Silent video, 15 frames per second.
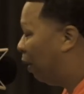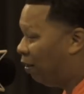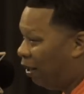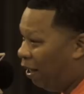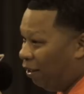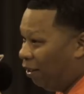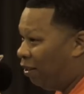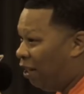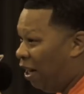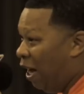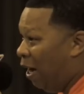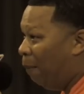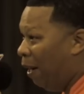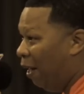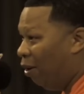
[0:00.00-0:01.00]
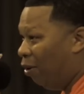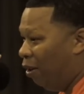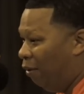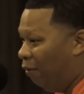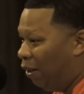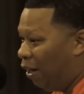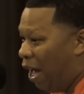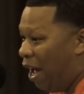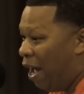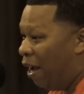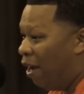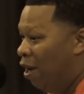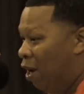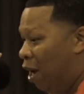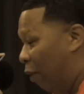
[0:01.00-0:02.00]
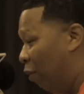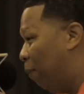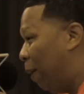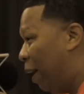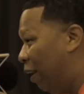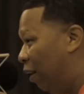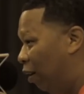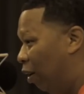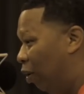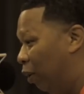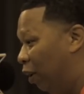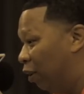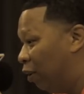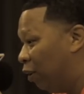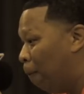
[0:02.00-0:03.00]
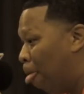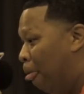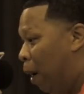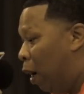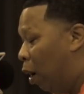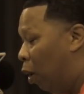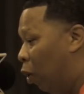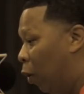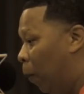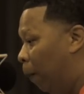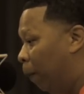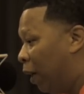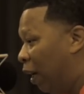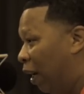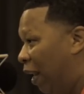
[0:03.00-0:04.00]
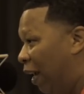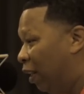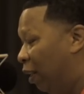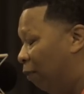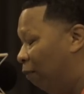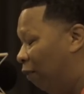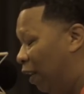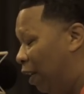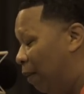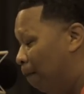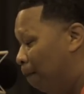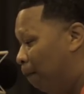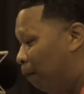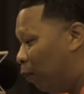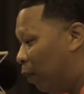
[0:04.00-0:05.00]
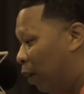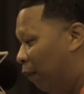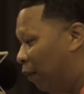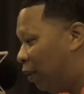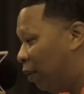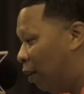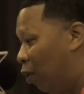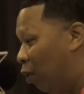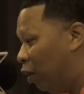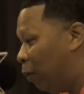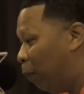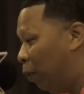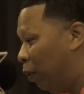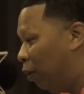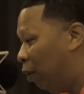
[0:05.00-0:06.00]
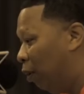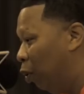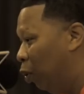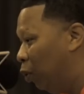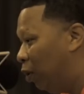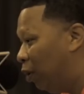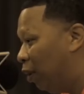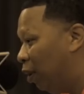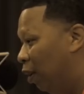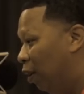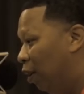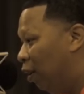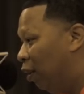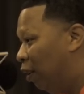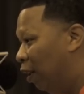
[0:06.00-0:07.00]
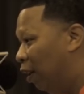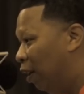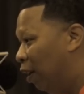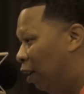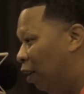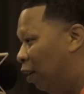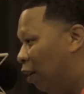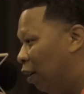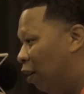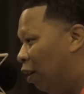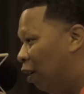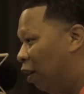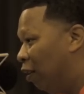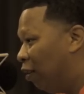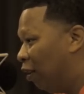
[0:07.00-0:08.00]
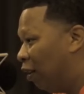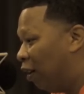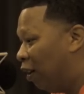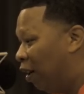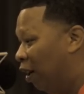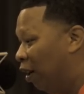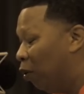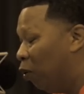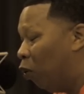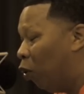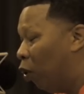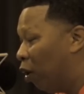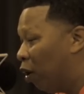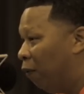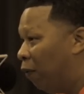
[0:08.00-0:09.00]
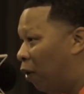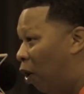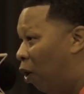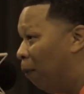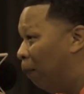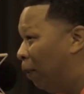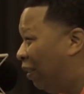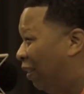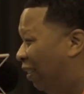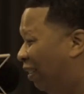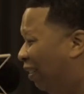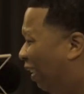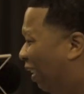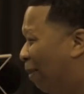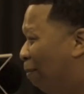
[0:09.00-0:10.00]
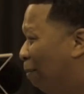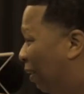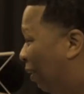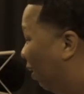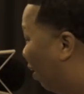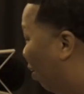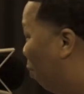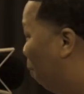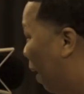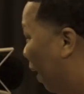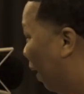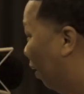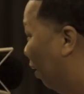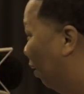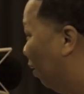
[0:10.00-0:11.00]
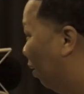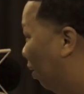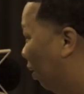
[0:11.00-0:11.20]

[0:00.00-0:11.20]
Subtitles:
Because at the time, I ain't gonna even lie, everybody know this. Collectively, if a song is produced, then it's a good work of art. But this nigga Mystical back in the